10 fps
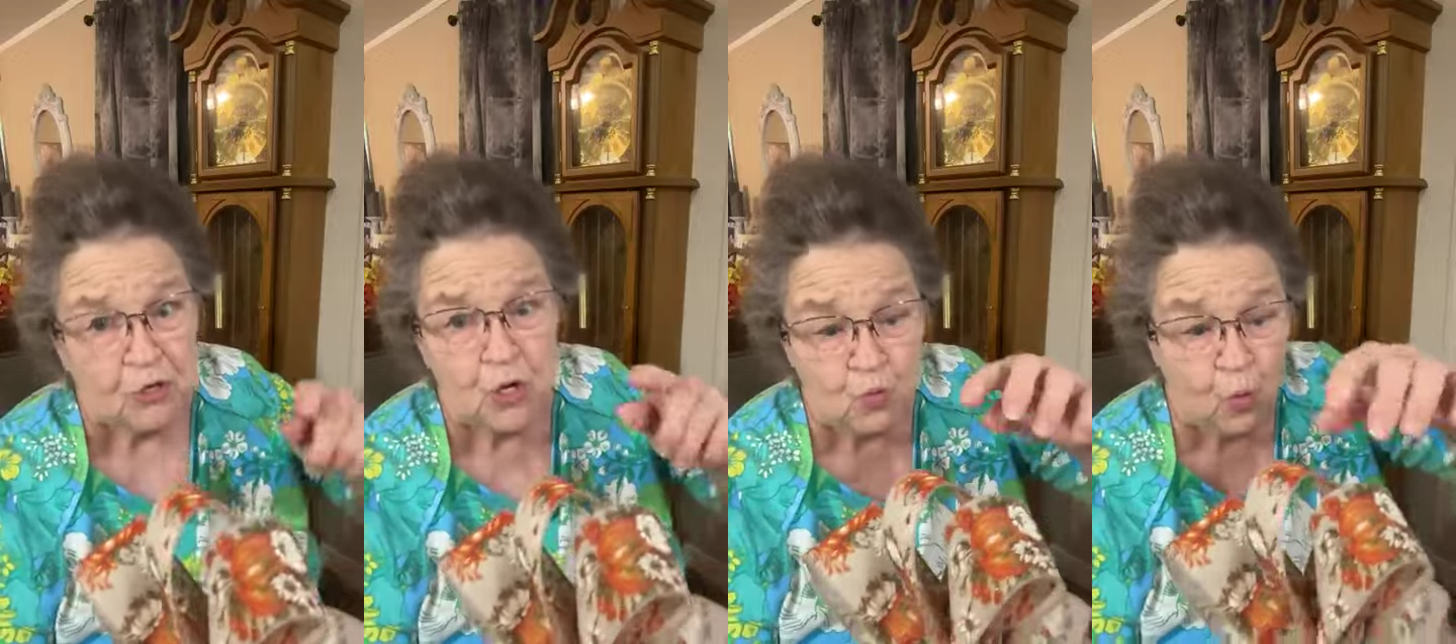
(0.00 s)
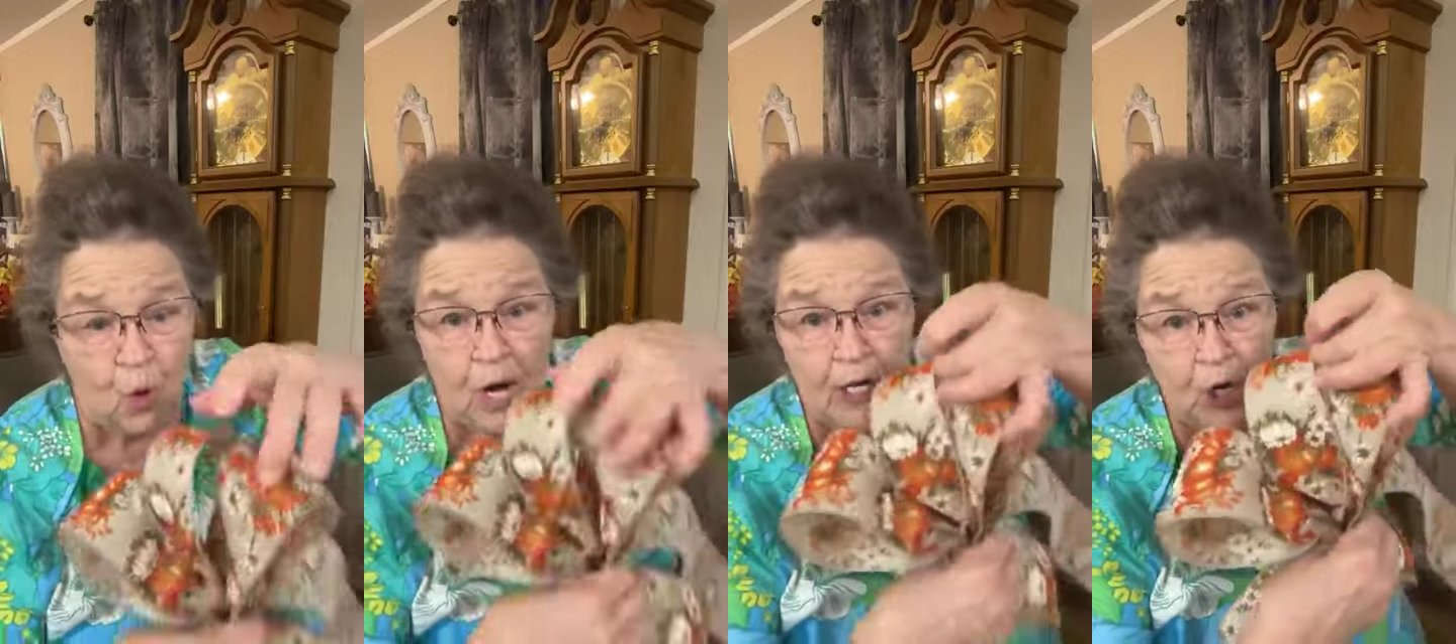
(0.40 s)
You can do
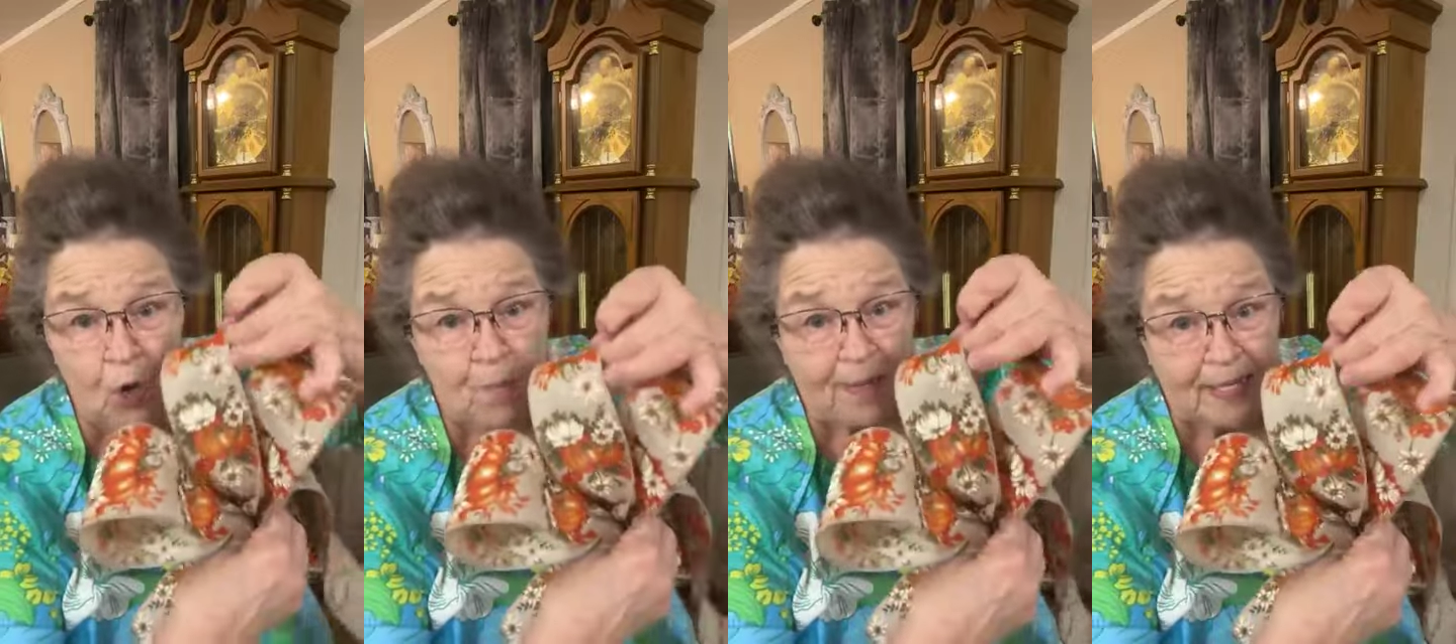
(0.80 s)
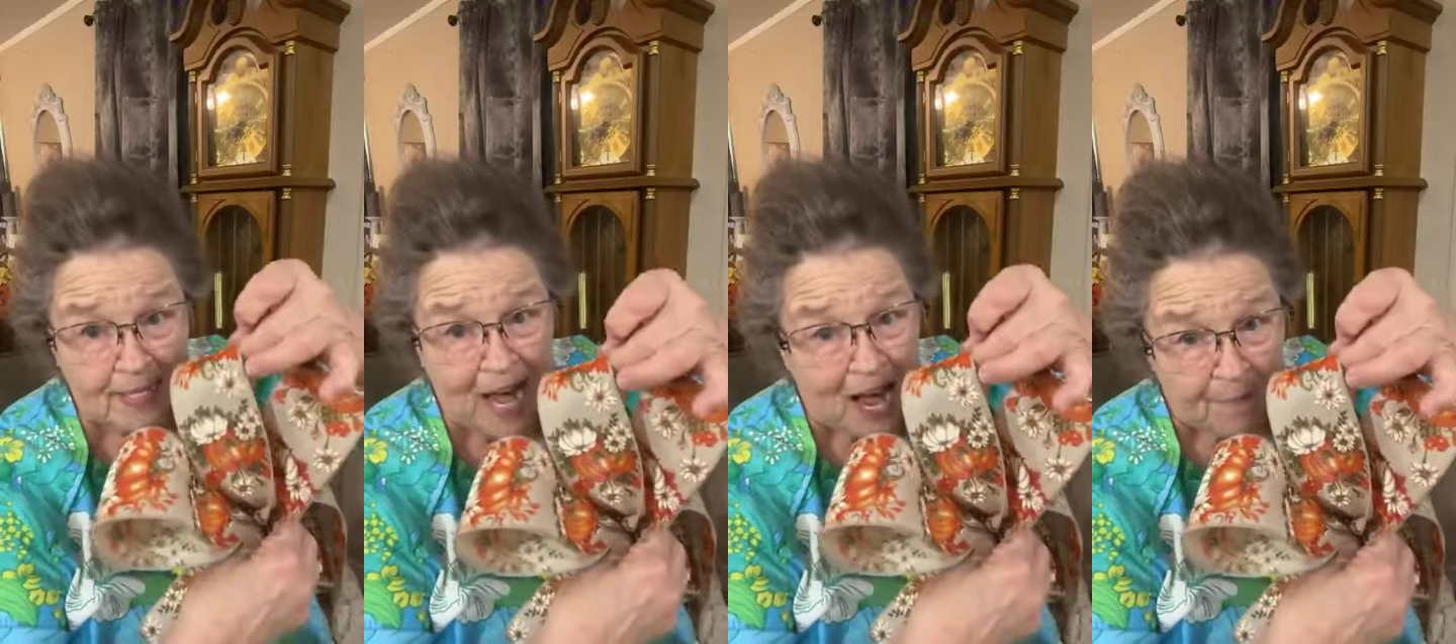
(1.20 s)
1 loop
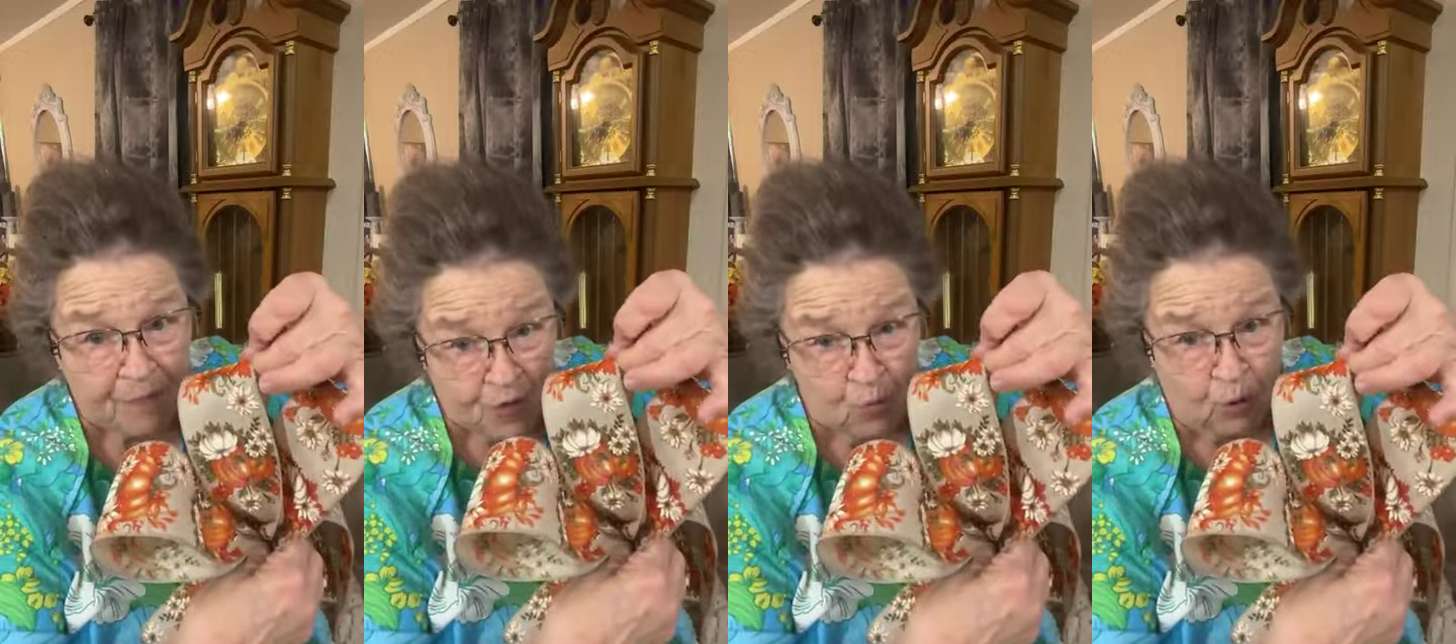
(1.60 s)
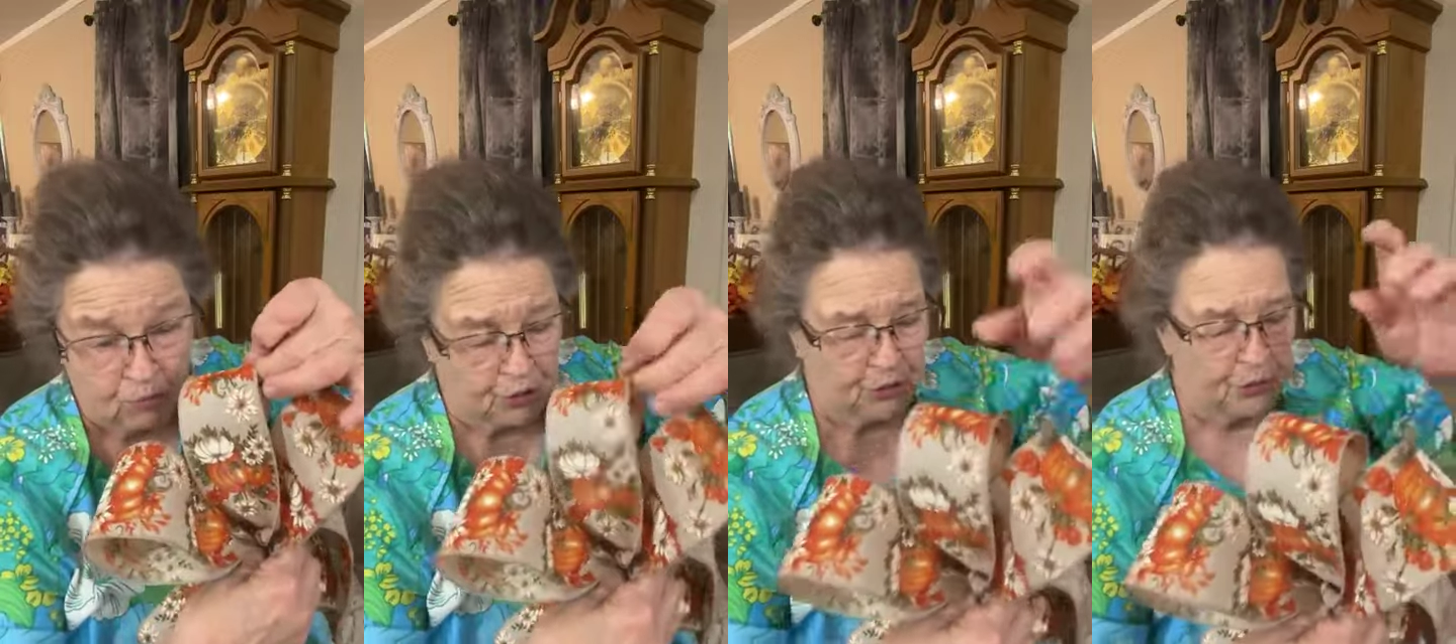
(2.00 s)
at the time if you
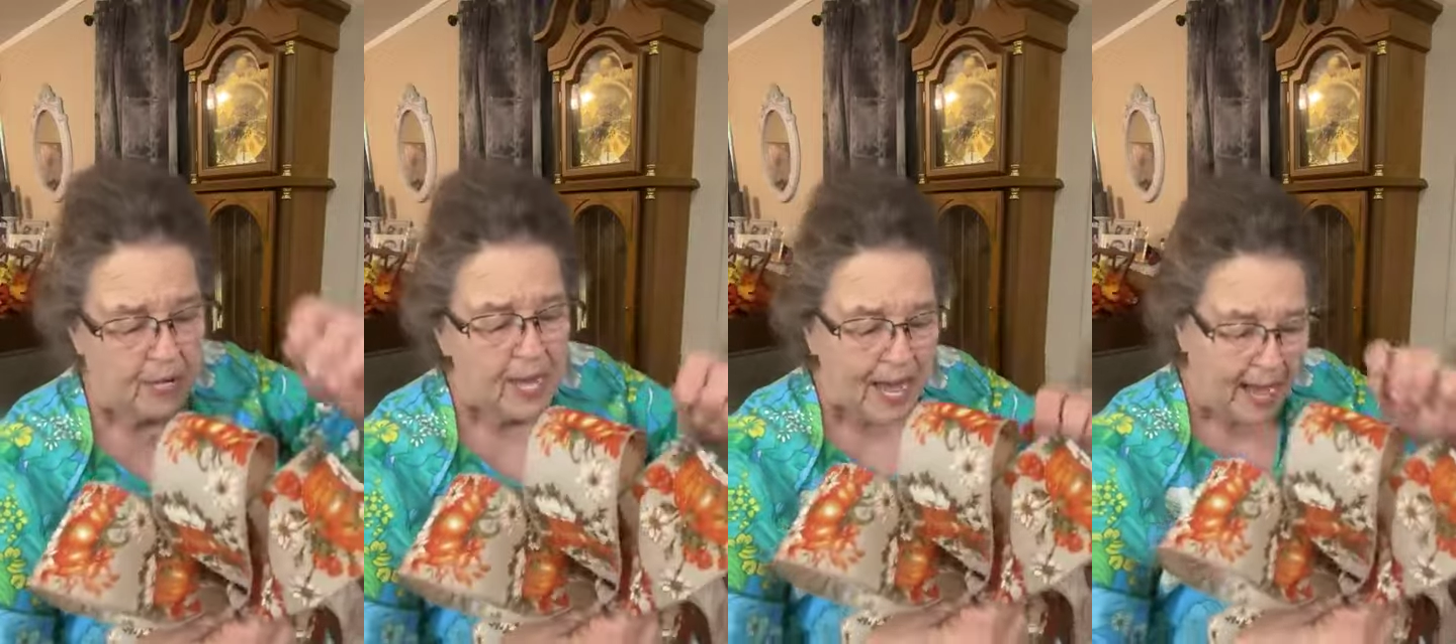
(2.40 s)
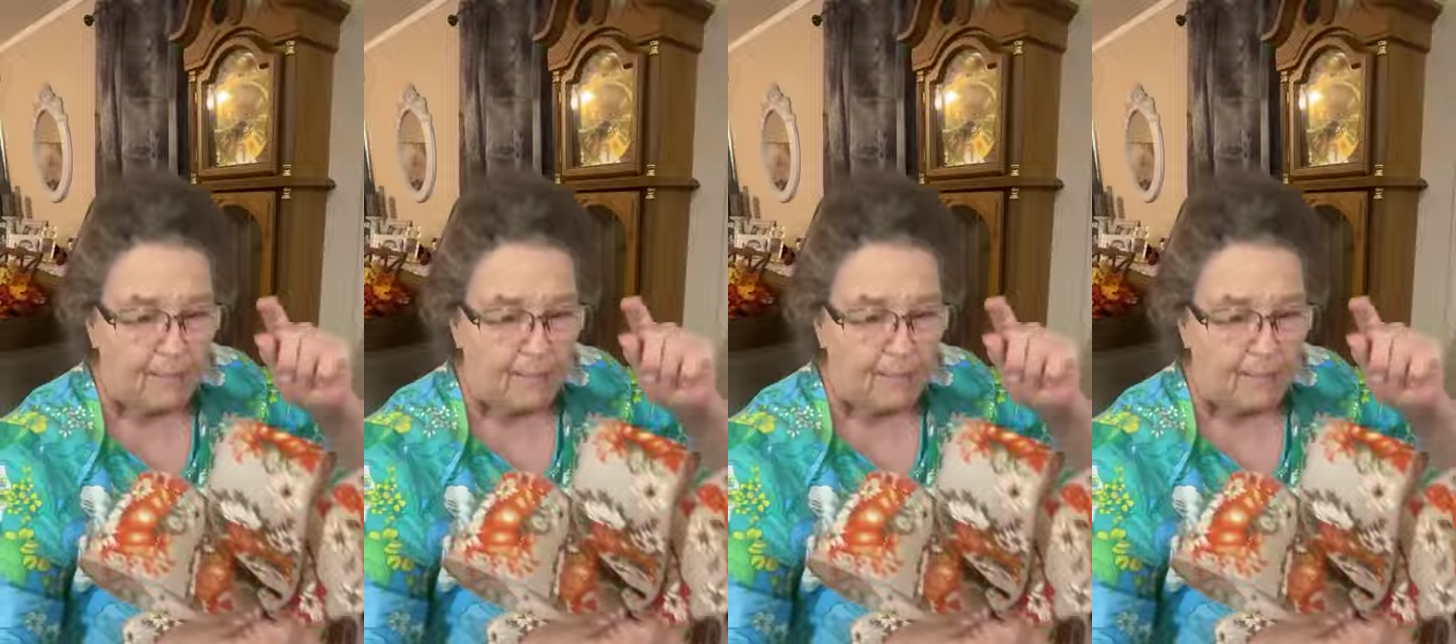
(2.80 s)
want to.